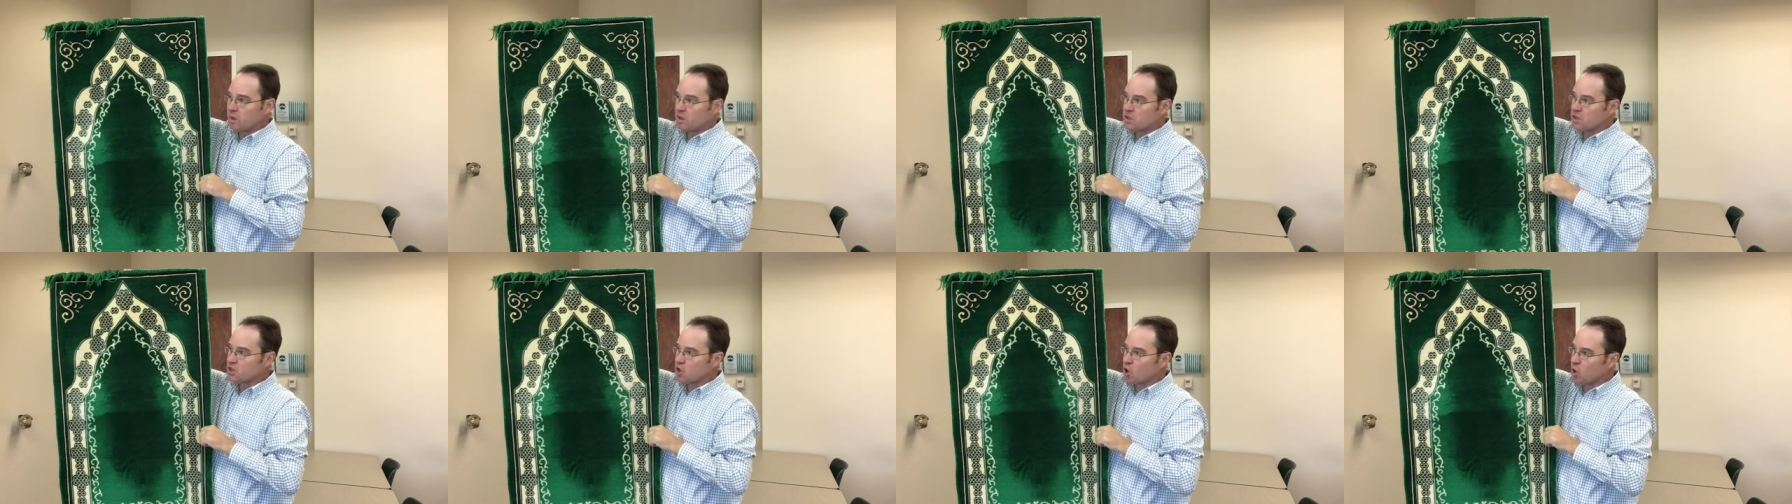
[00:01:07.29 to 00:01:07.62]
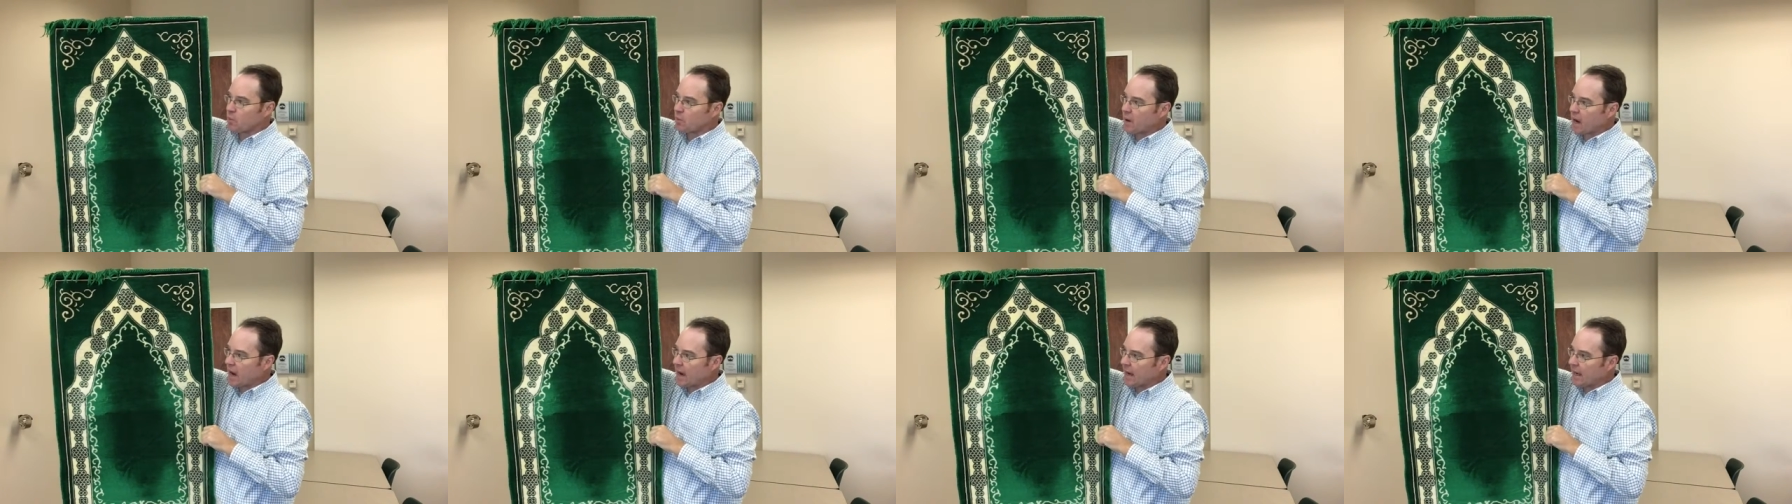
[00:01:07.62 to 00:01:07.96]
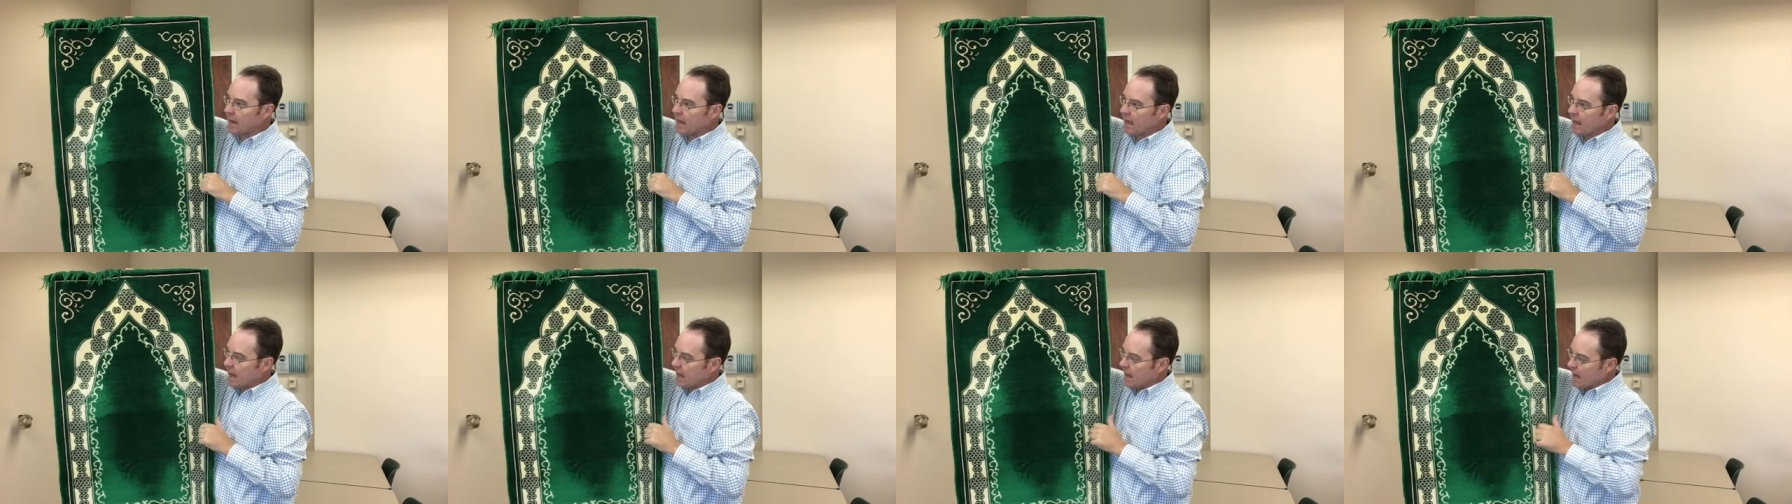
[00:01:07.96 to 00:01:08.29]
So
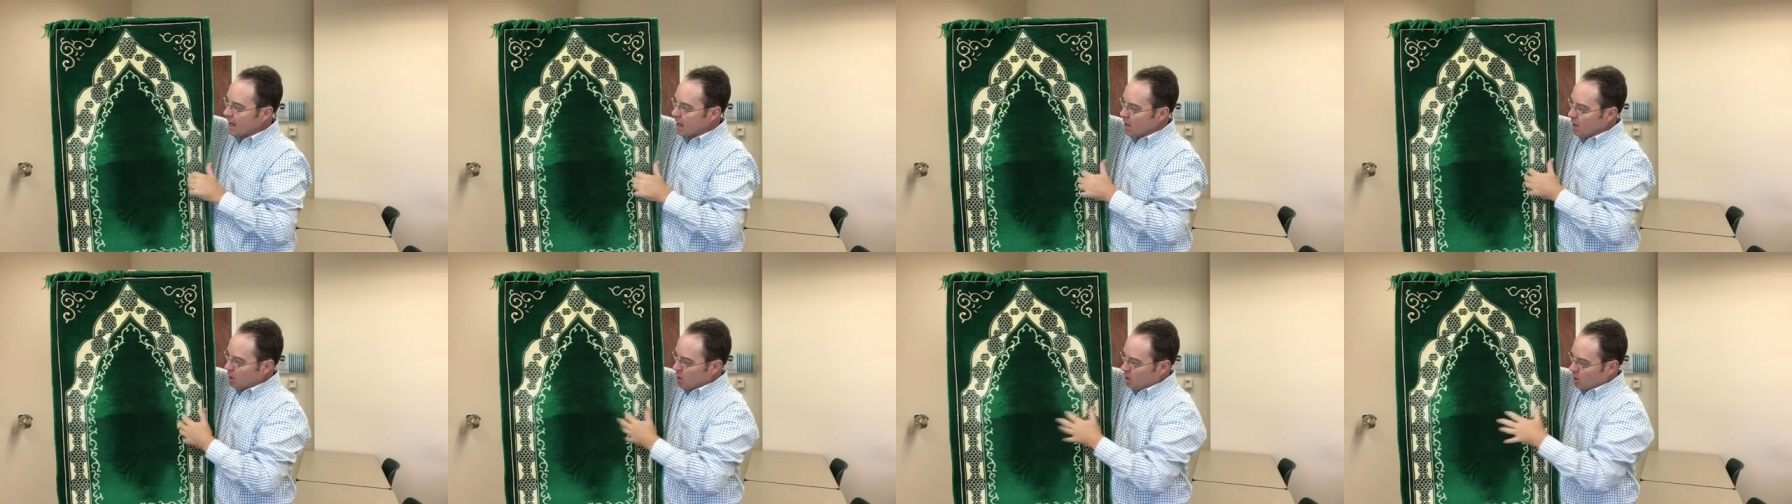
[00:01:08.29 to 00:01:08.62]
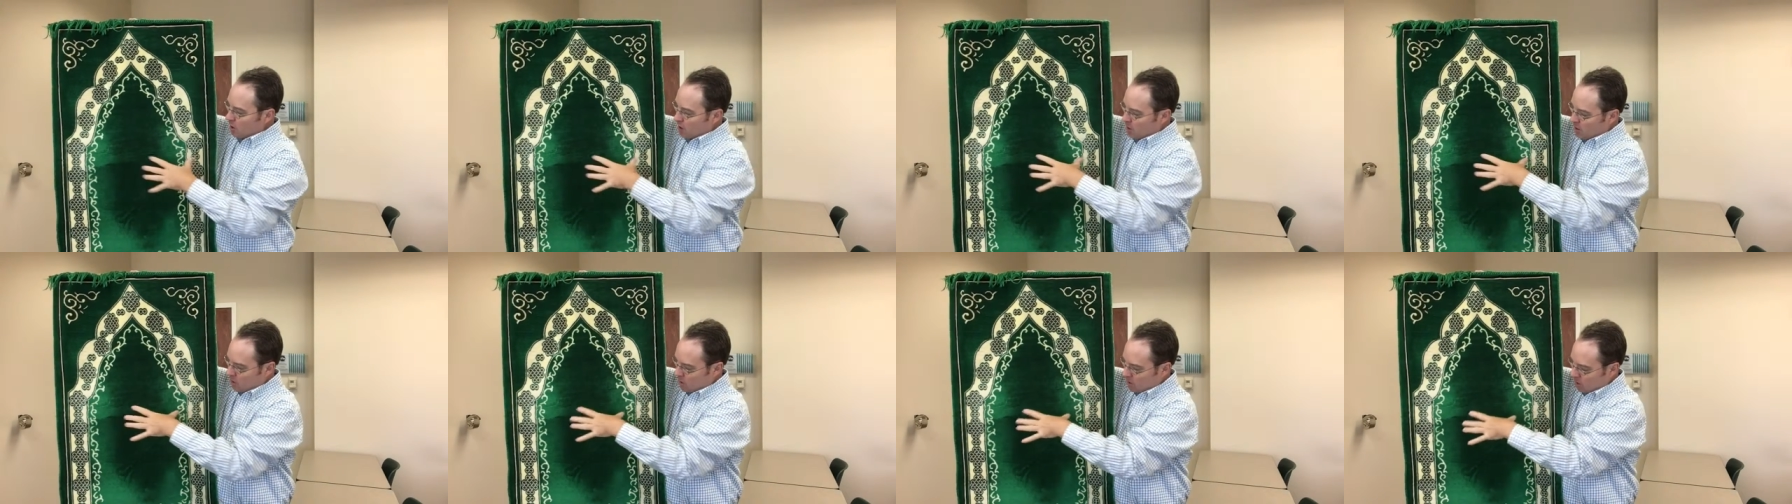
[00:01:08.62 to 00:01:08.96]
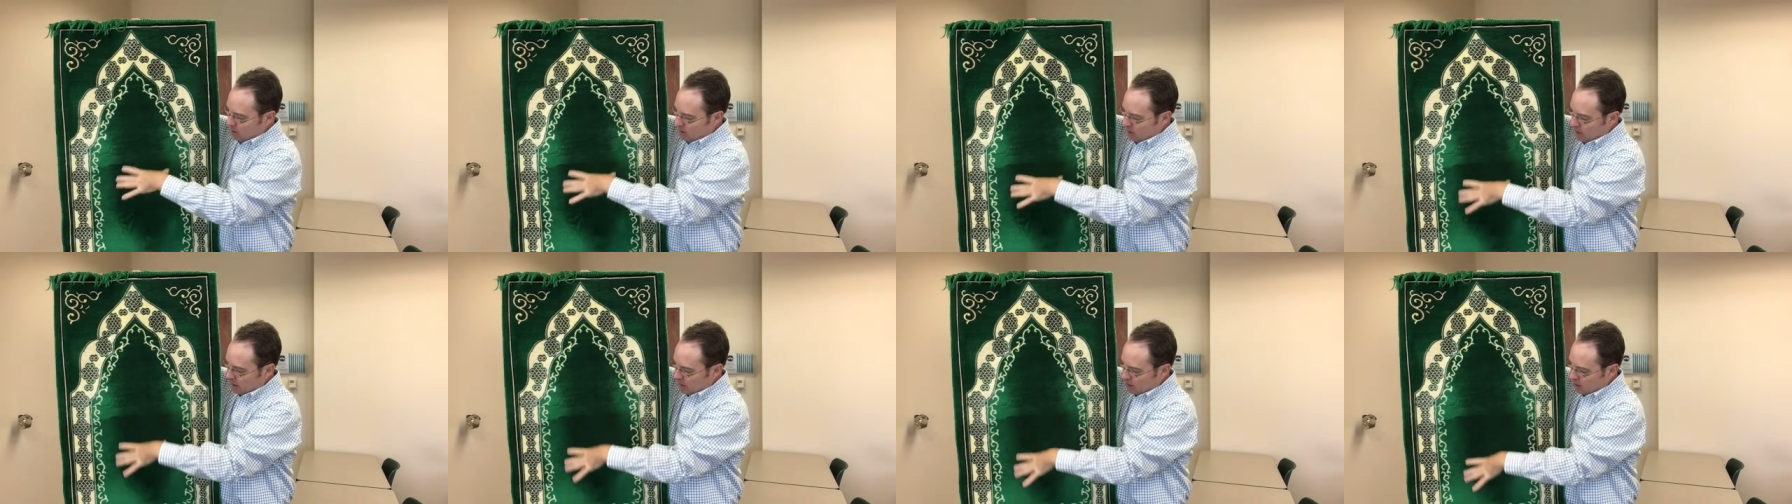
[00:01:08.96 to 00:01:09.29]
by
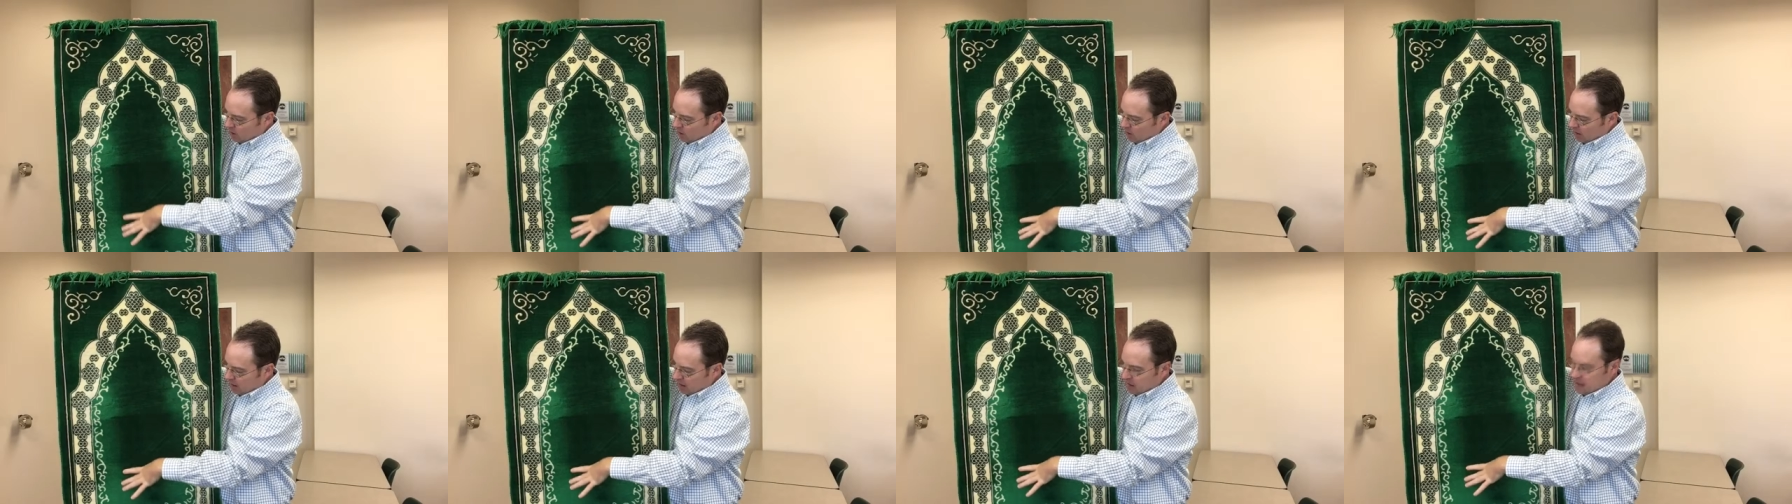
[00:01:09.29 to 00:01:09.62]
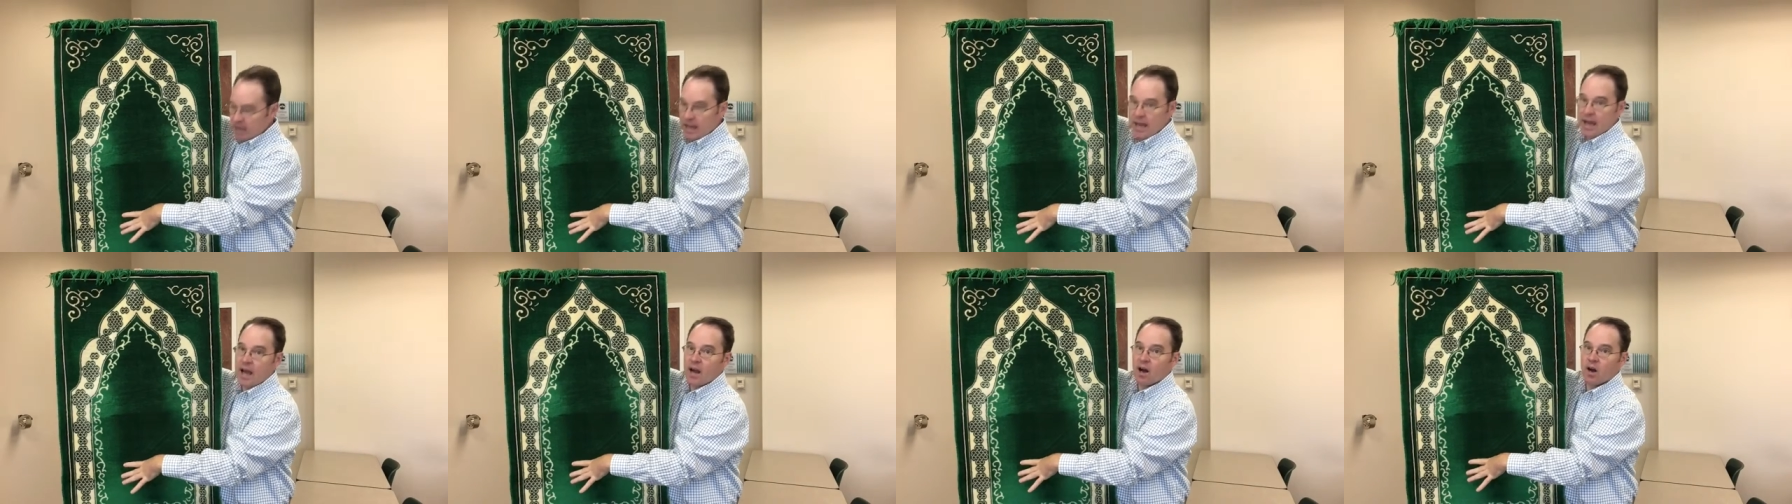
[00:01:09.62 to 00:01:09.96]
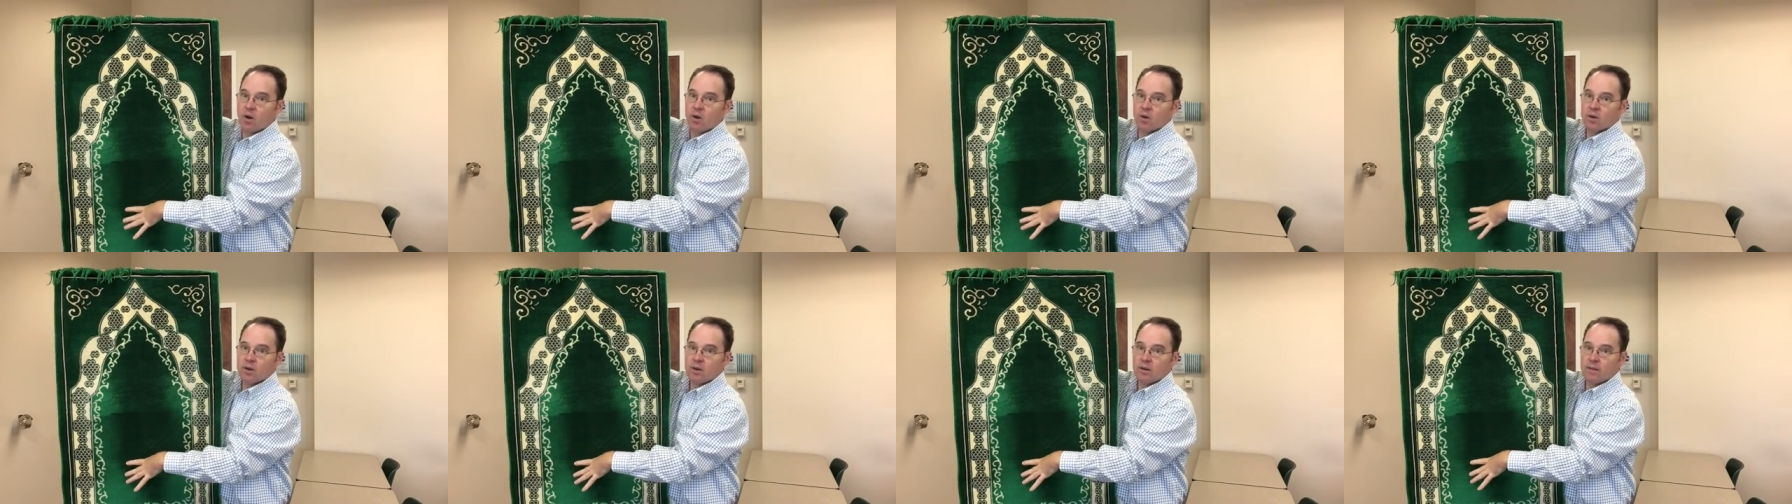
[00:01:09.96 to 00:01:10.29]
kneeling
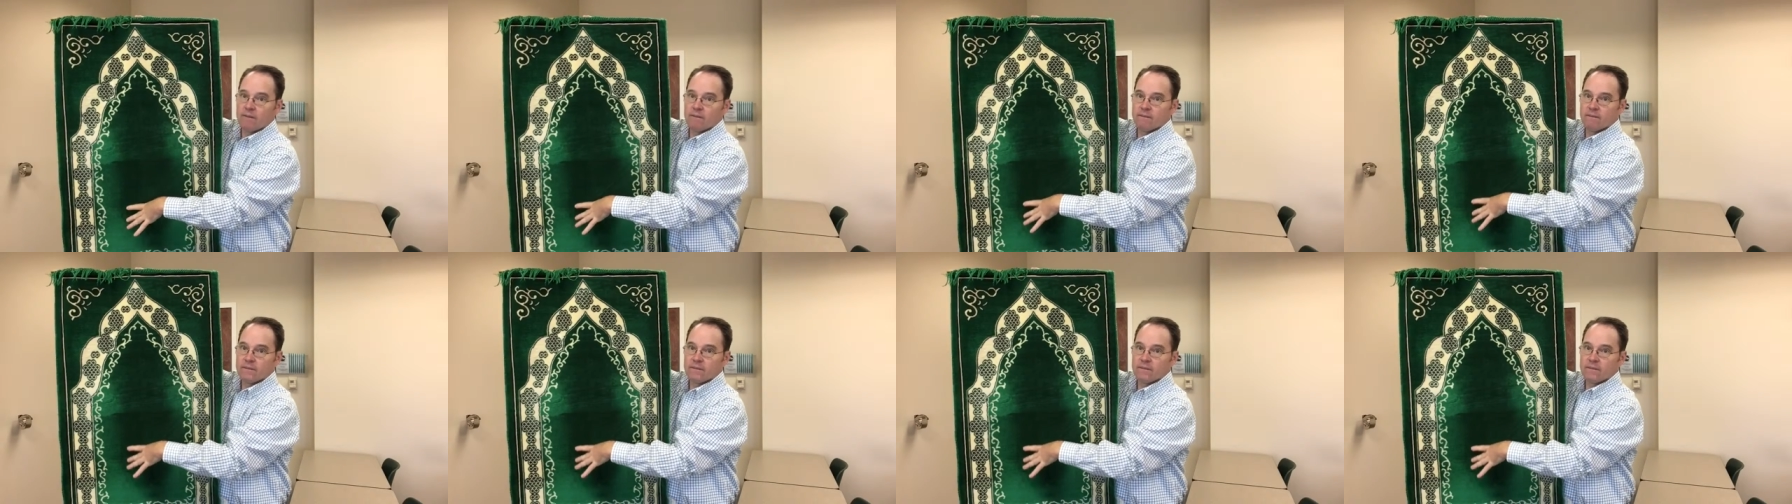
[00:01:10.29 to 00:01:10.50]
down